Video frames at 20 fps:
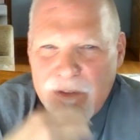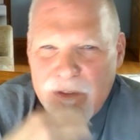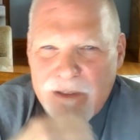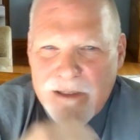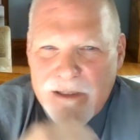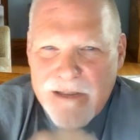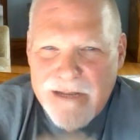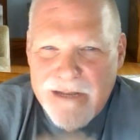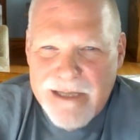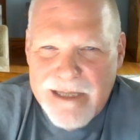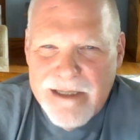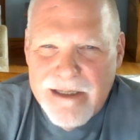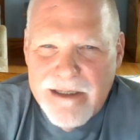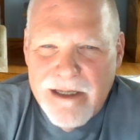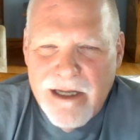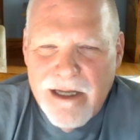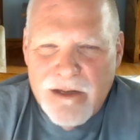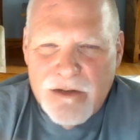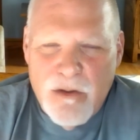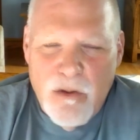like
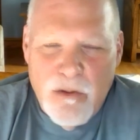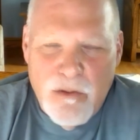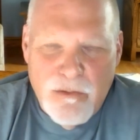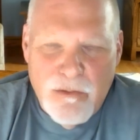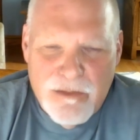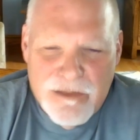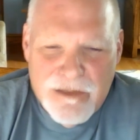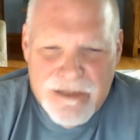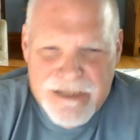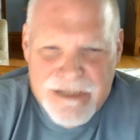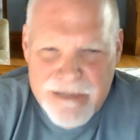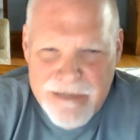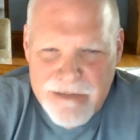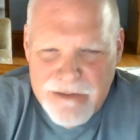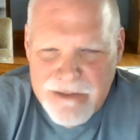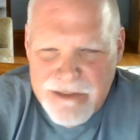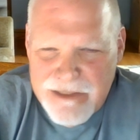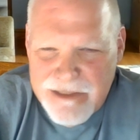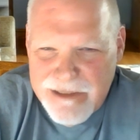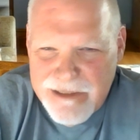a total of
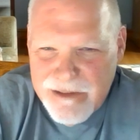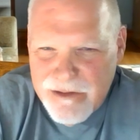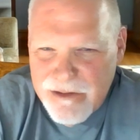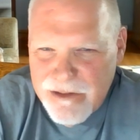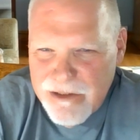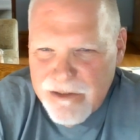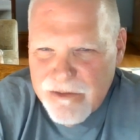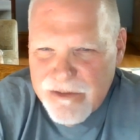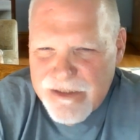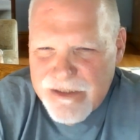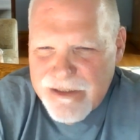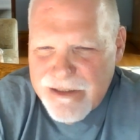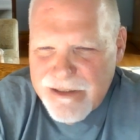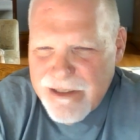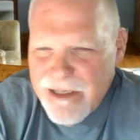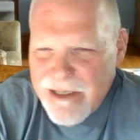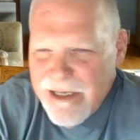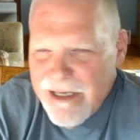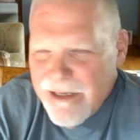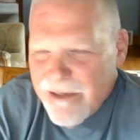17 years
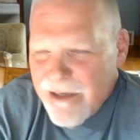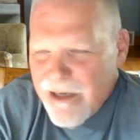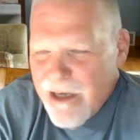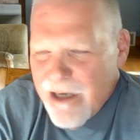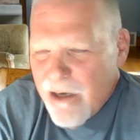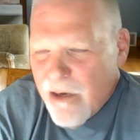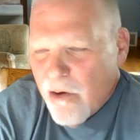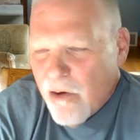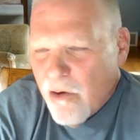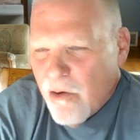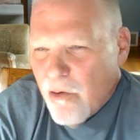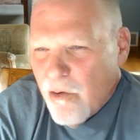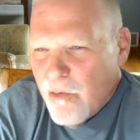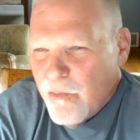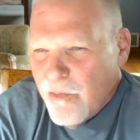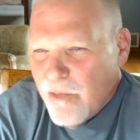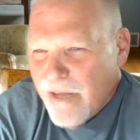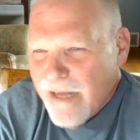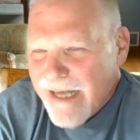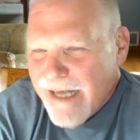in the auto
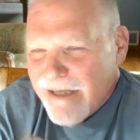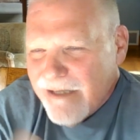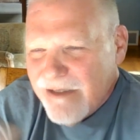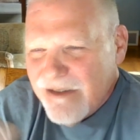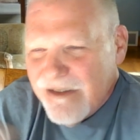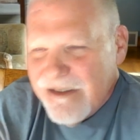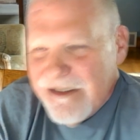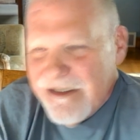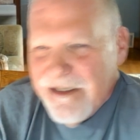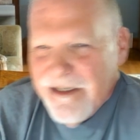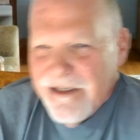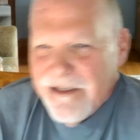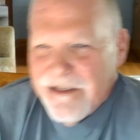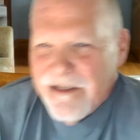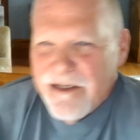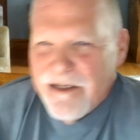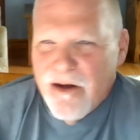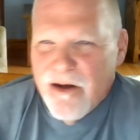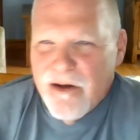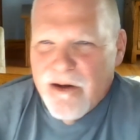plants,
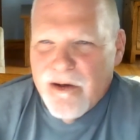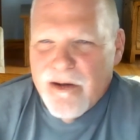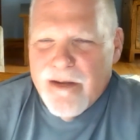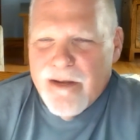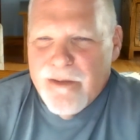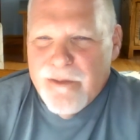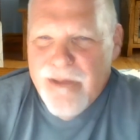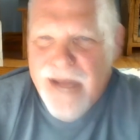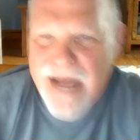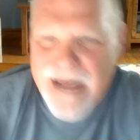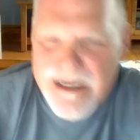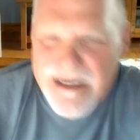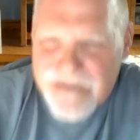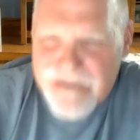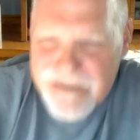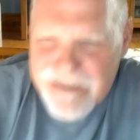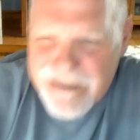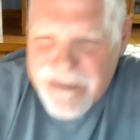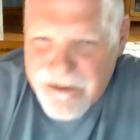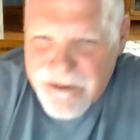another
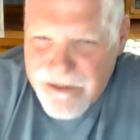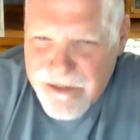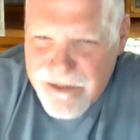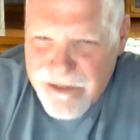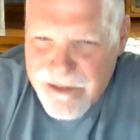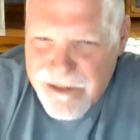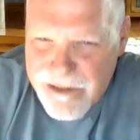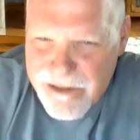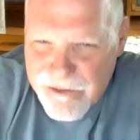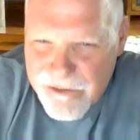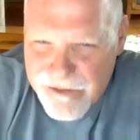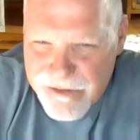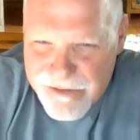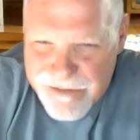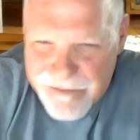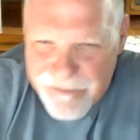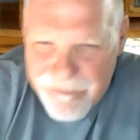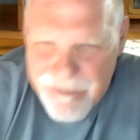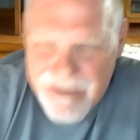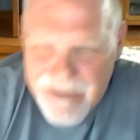19 years
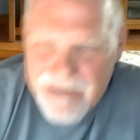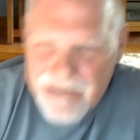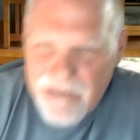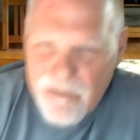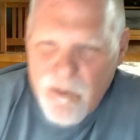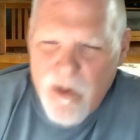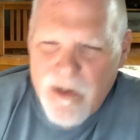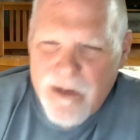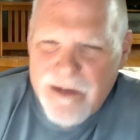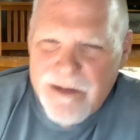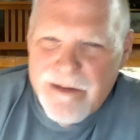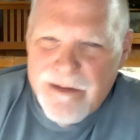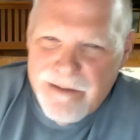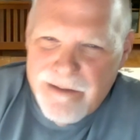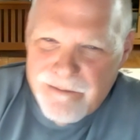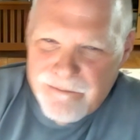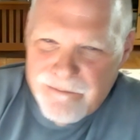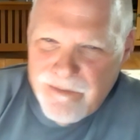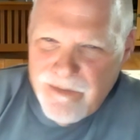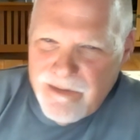in one of the
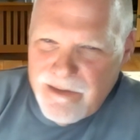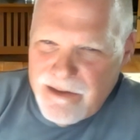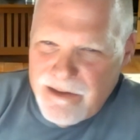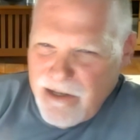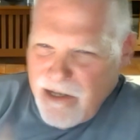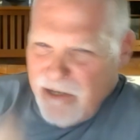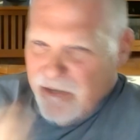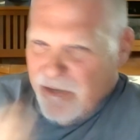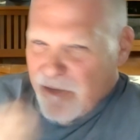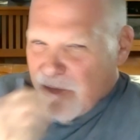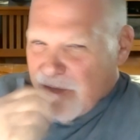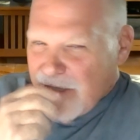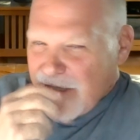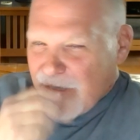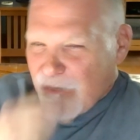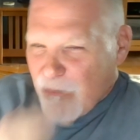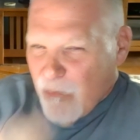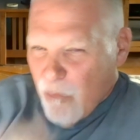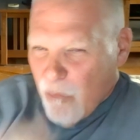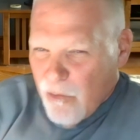country
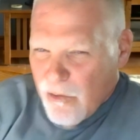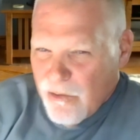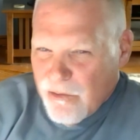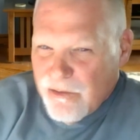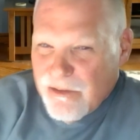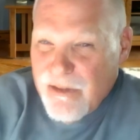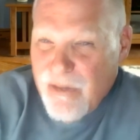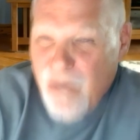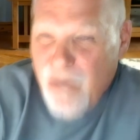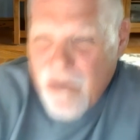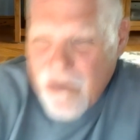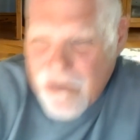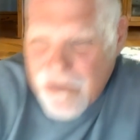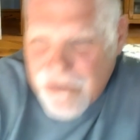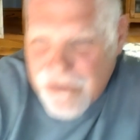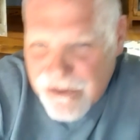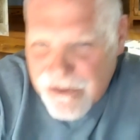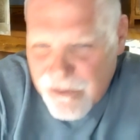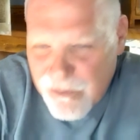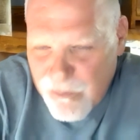in the world's
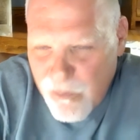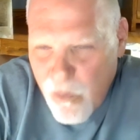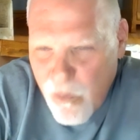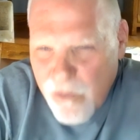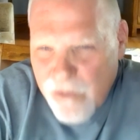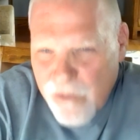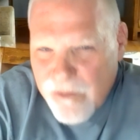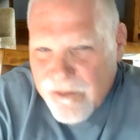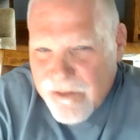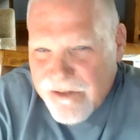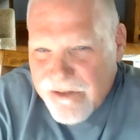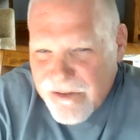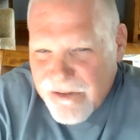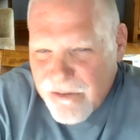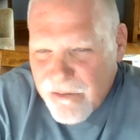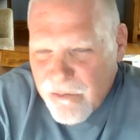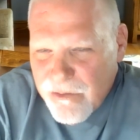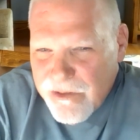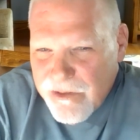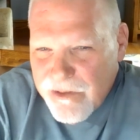largest water and
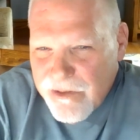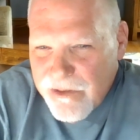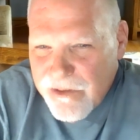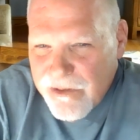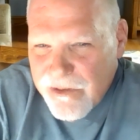sewage